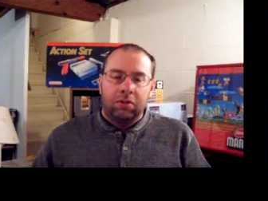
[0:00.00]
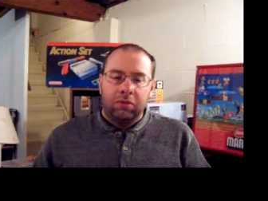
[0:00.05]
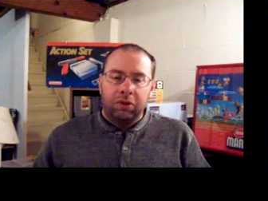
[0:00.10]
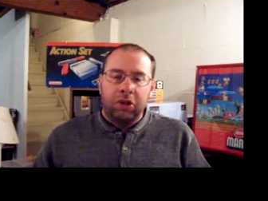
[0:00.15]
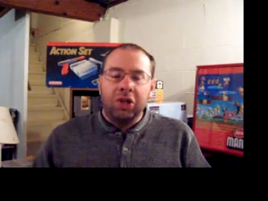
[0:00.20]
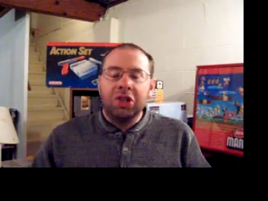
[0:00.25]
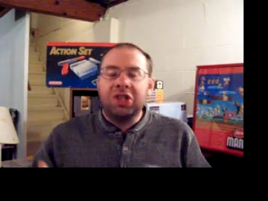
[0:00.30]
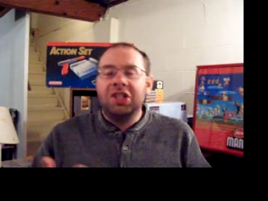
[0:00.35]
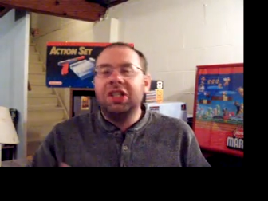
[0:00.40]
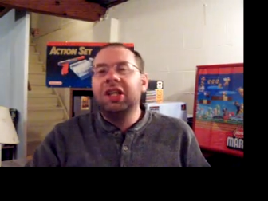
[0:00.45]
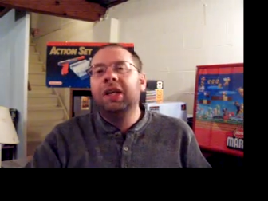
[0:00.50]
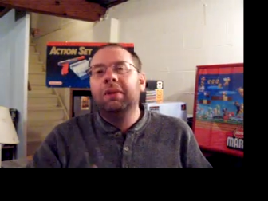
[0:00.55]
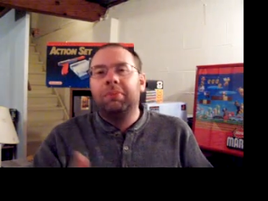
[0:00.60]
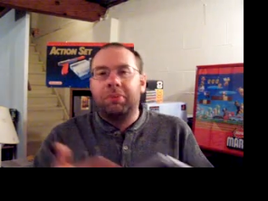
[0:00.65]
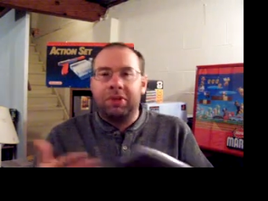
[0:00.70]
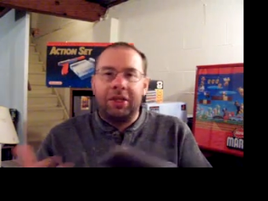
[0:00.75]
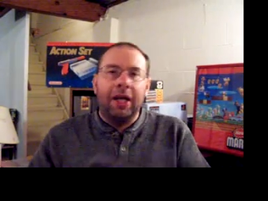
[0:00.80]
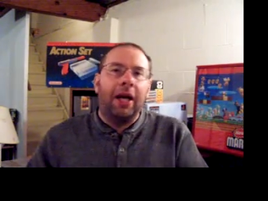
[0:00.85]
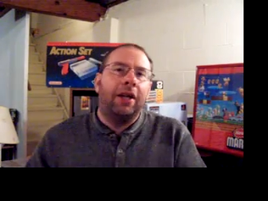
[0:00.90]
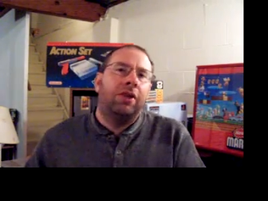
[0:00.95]
You could see
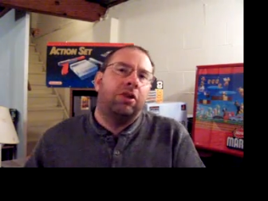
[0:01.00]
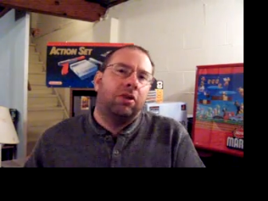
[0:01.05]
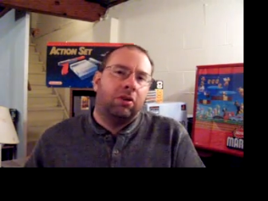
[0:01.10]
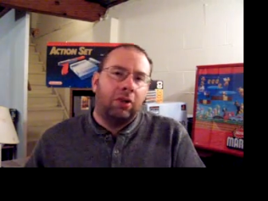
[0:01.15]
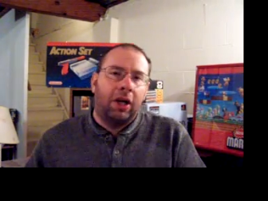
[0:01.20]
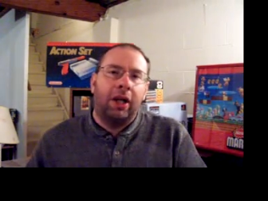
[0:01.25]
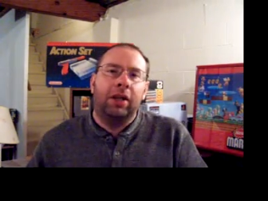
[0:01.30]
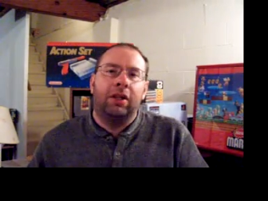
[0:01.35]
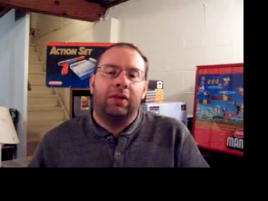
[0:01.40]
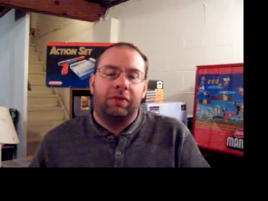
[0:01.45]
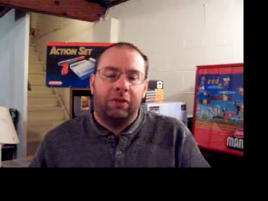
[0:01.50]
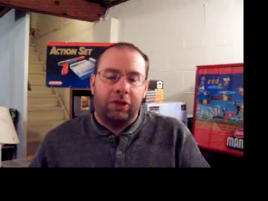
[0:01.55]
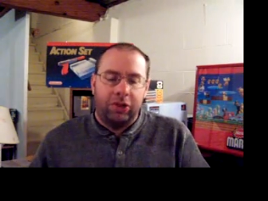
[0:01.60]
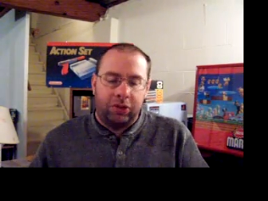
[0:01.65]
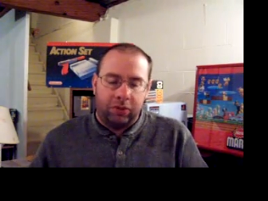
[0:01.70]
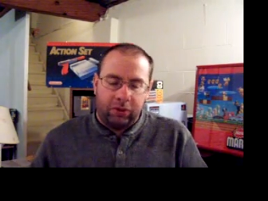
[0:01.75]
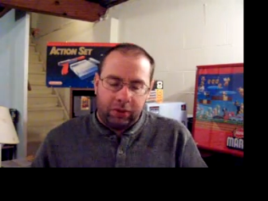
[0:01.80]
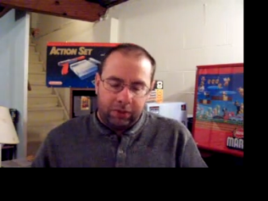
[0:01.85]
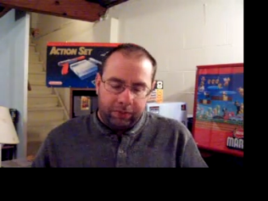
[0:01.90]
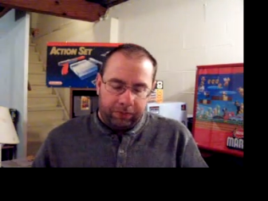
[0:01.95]
potential, right, in the
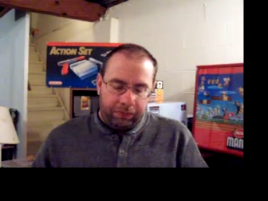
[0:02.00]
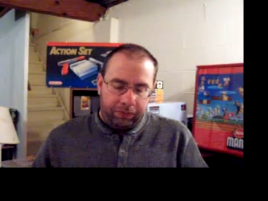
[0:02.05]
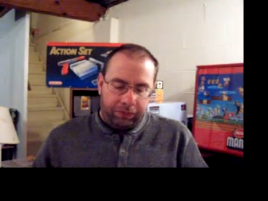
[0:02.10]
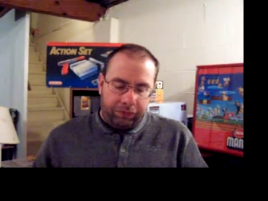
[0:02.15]
first one.